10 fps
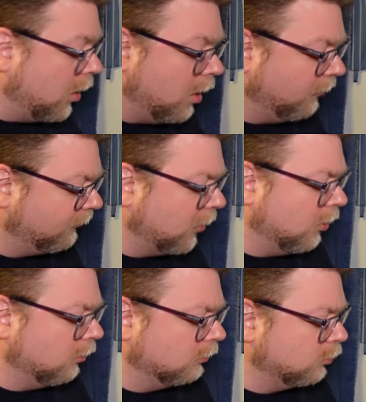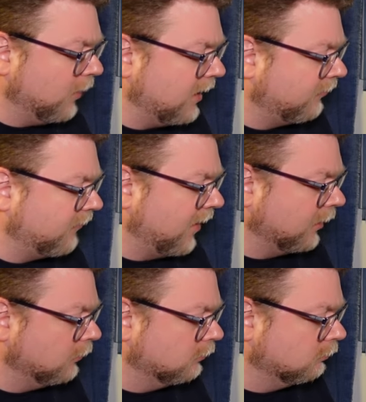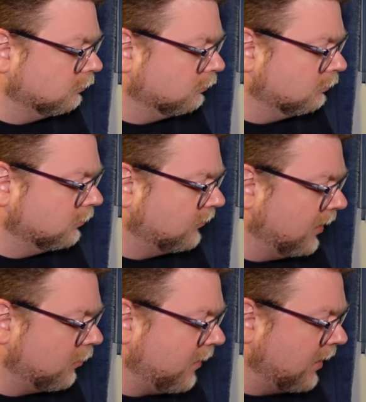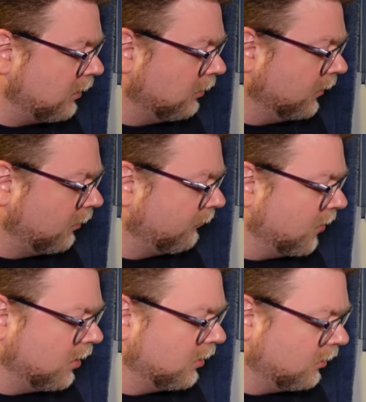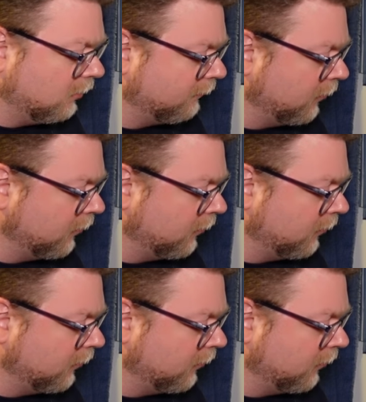Also, wait a second. I'll take it back here a little